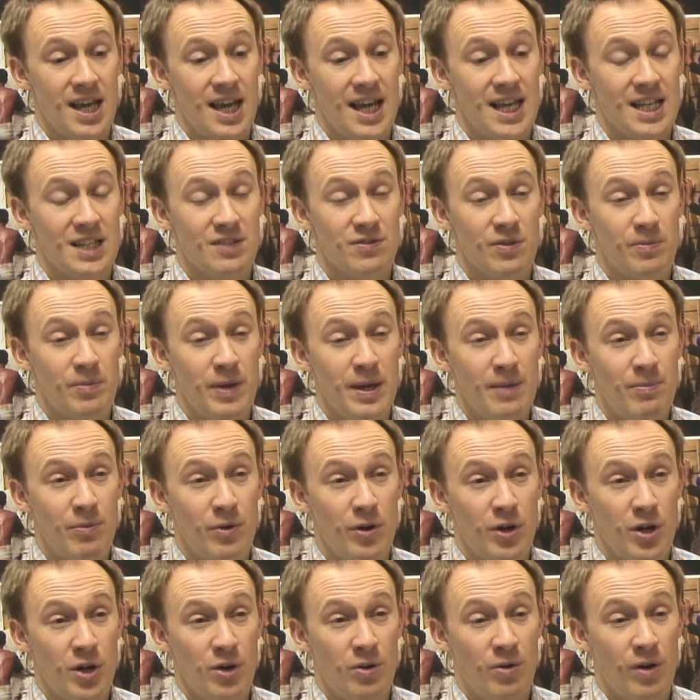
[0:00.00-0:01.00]
It's for people
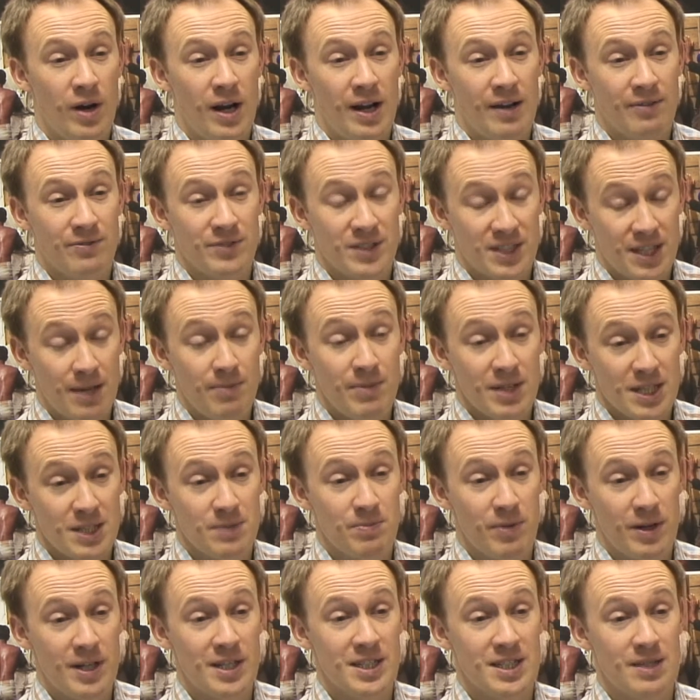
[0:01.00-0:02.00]
who have some
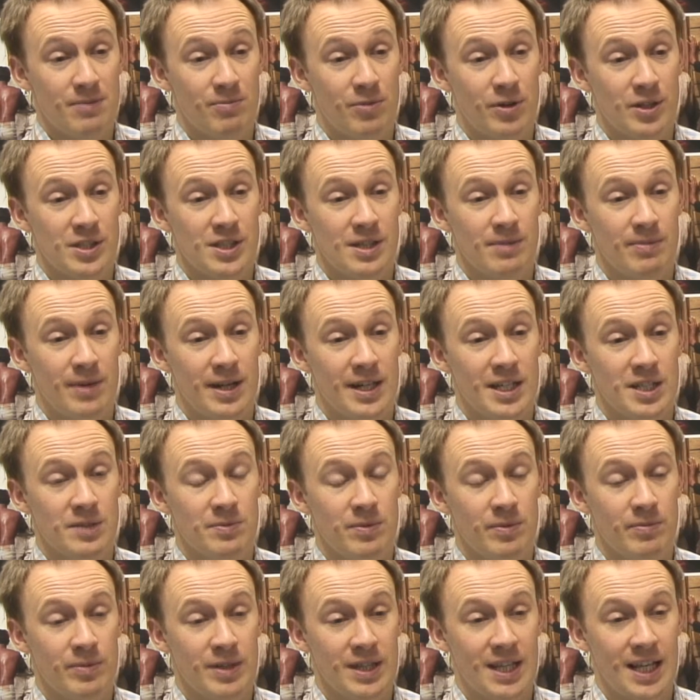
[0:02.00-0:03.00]
experience in project
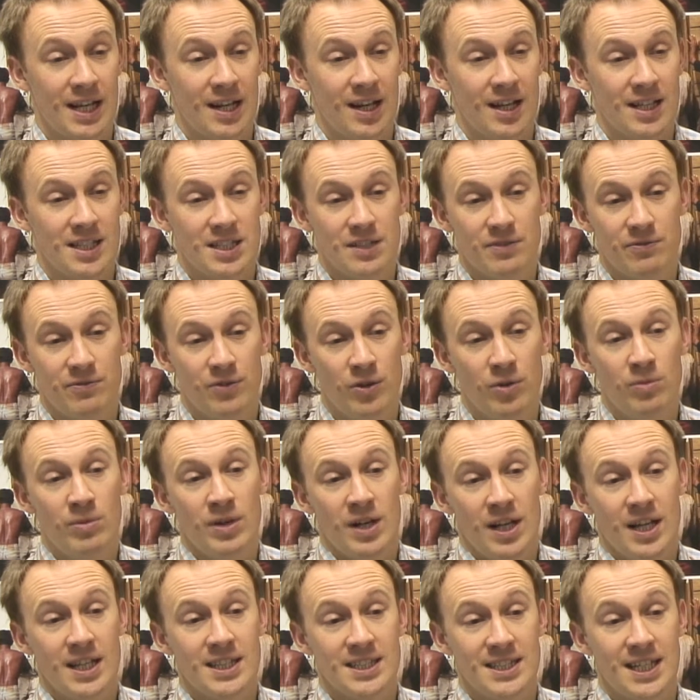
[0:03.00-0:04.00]
management, but they'd like to
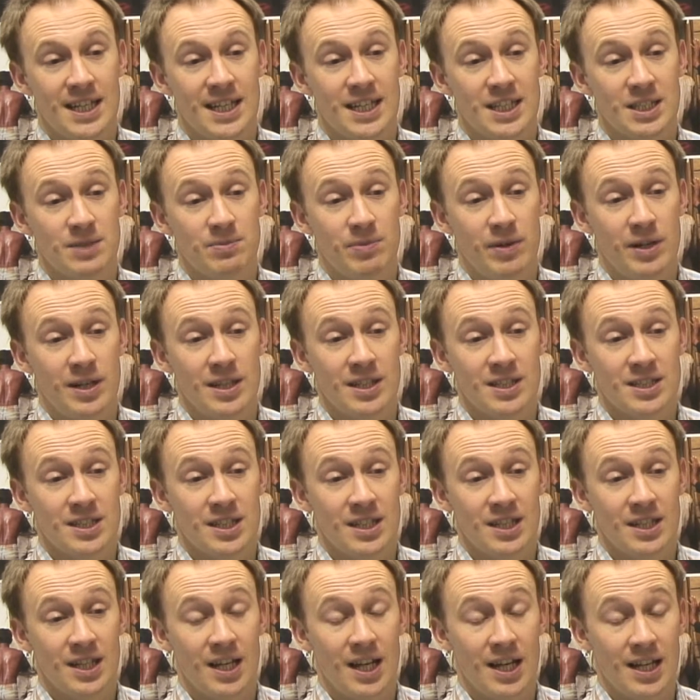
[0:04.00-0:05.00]
formalise that experience
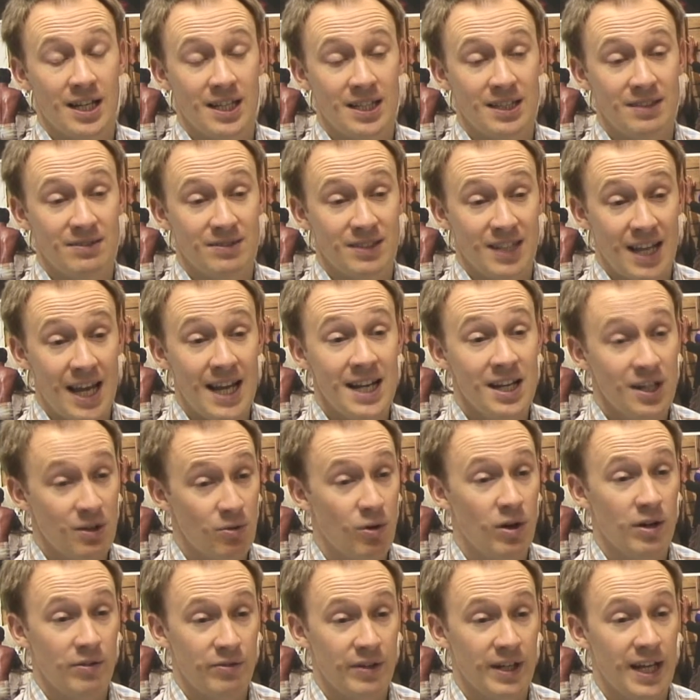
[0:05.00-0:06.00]
and gain a
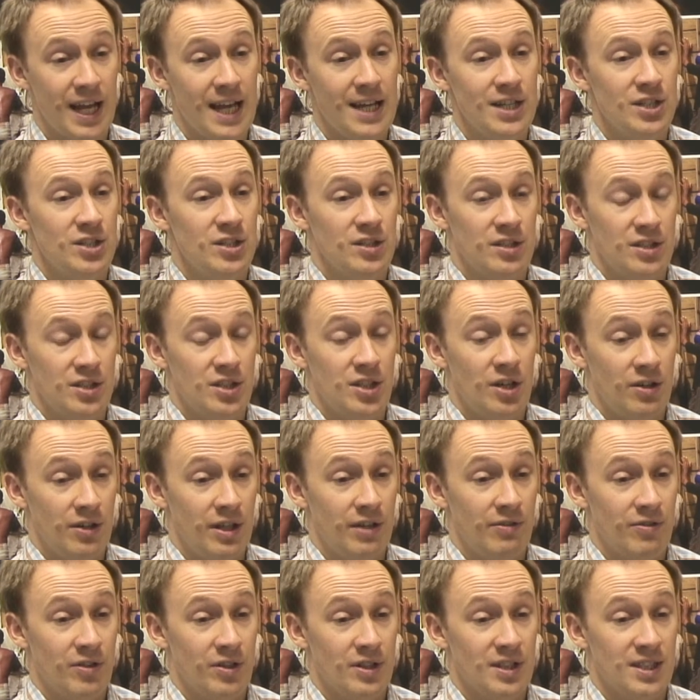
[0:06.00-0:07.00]
qualification to show
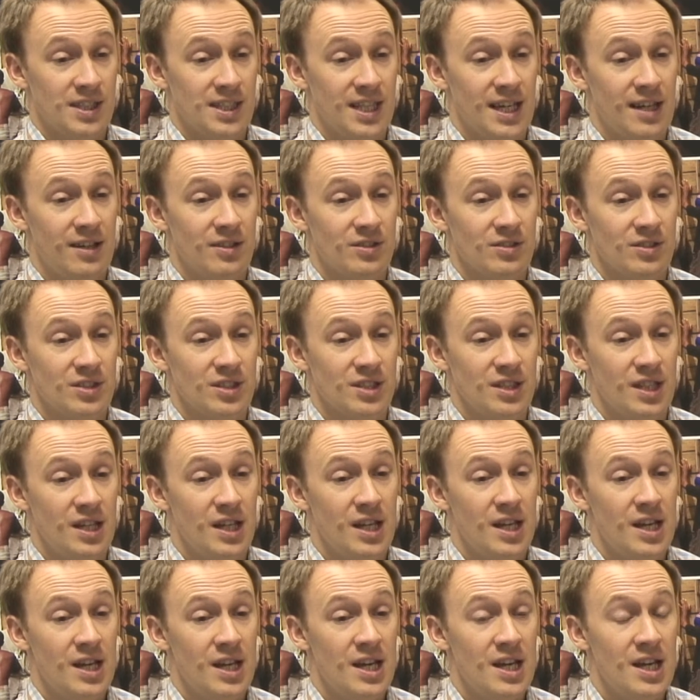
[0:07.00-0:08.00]
they've got the skills.
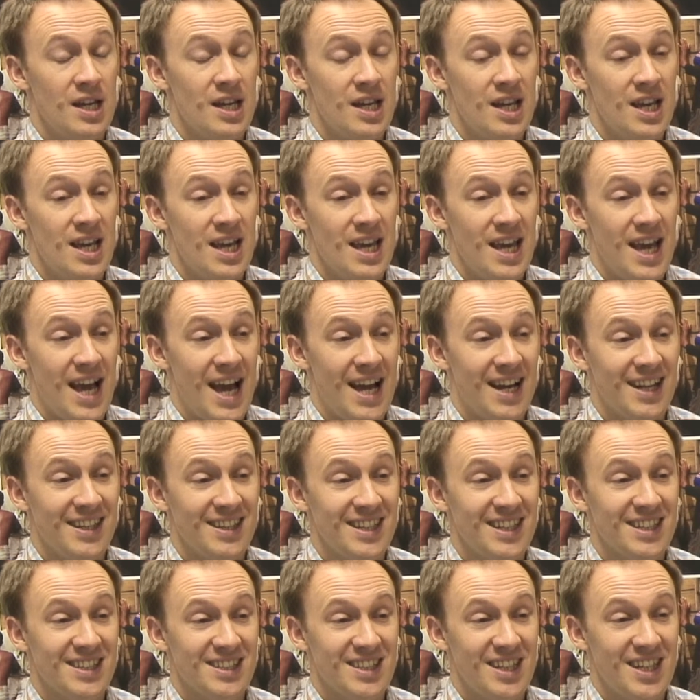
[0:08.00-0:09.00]
And I
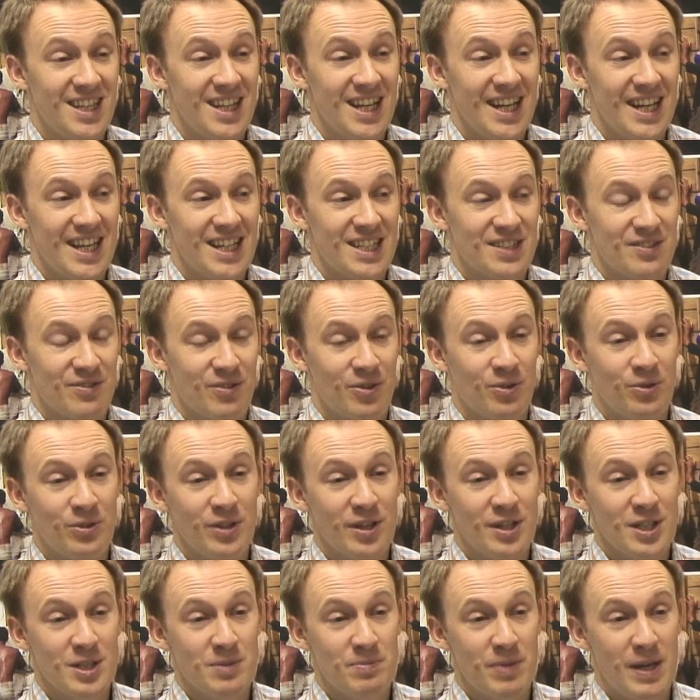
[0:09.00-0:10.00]
think thirdly, it's for all
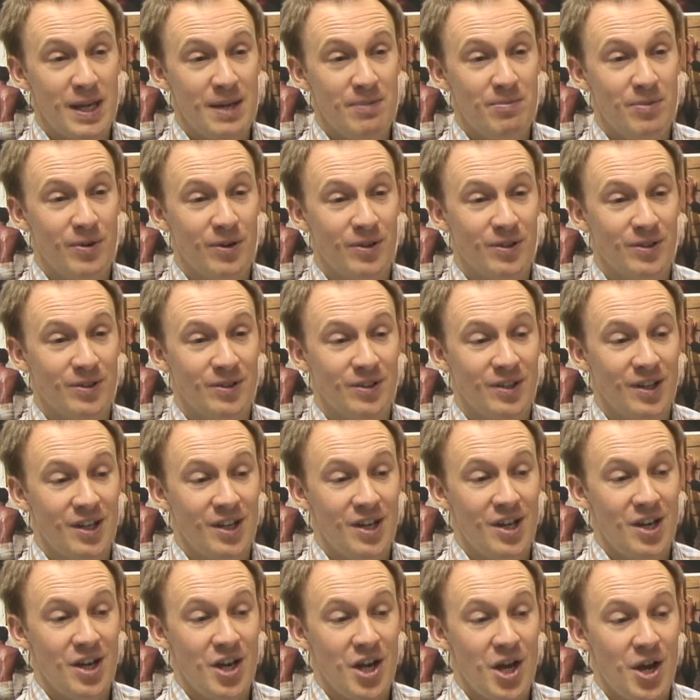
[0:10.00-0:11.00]
those people
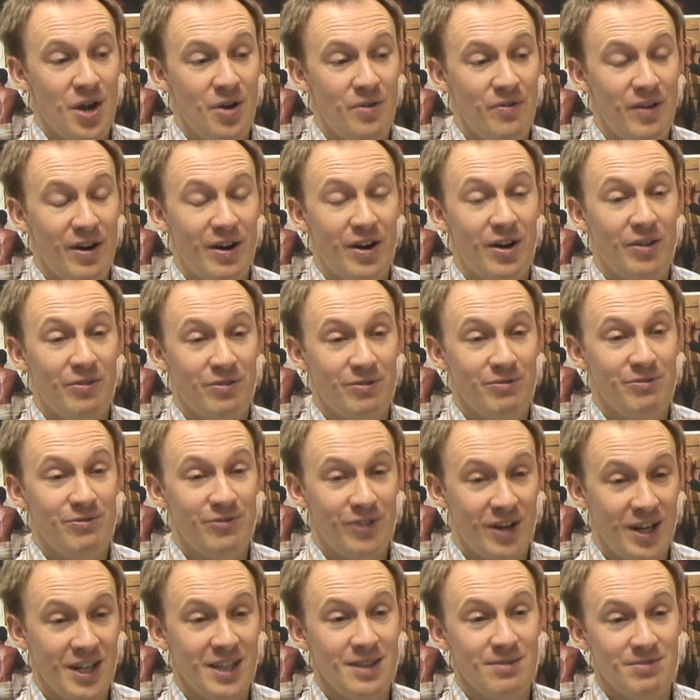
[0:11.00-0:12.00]
who very often
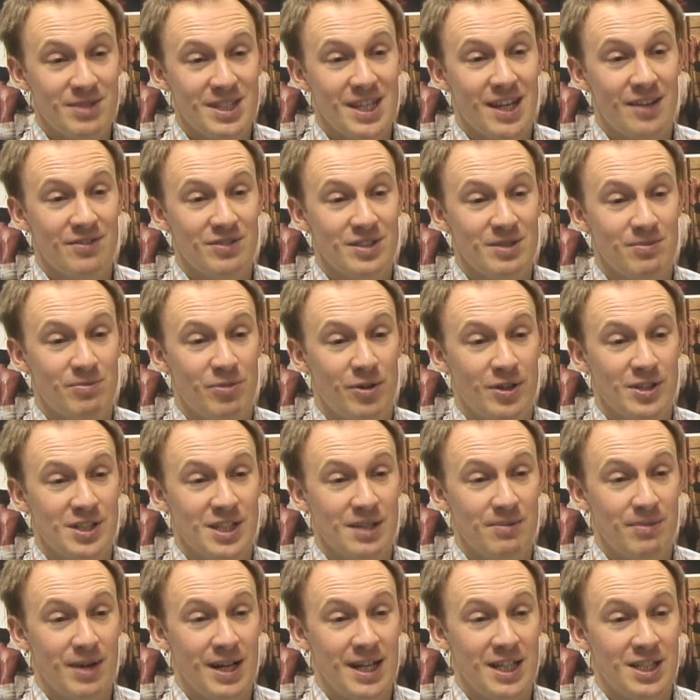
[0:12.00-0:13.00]
find themselves in
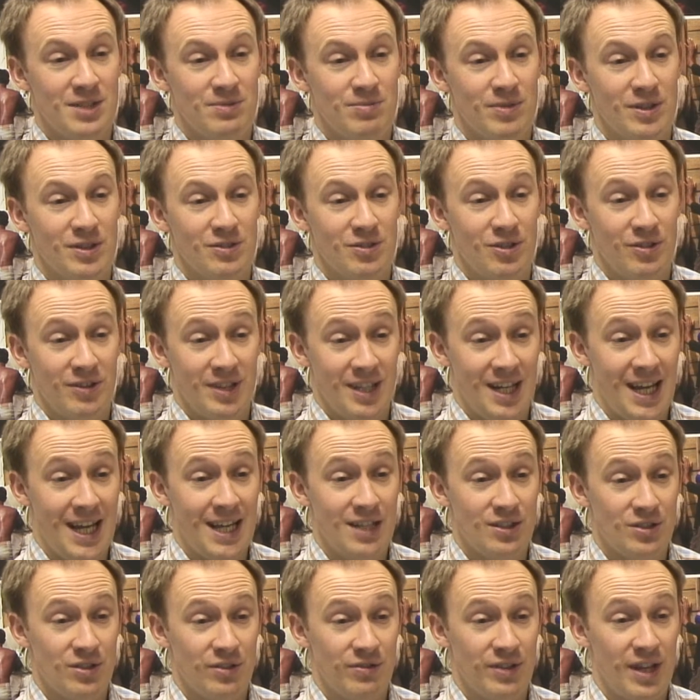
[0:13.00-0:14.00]
project management through the
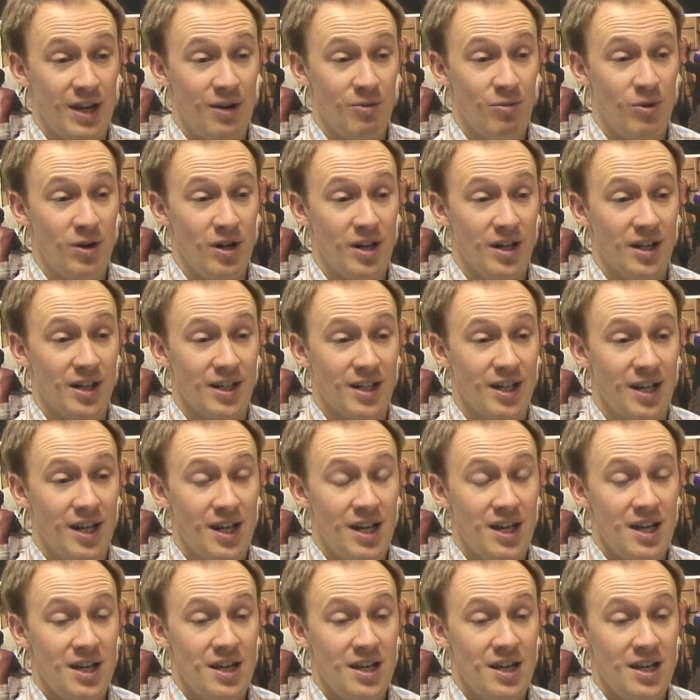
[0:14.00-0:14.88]
nature of their work,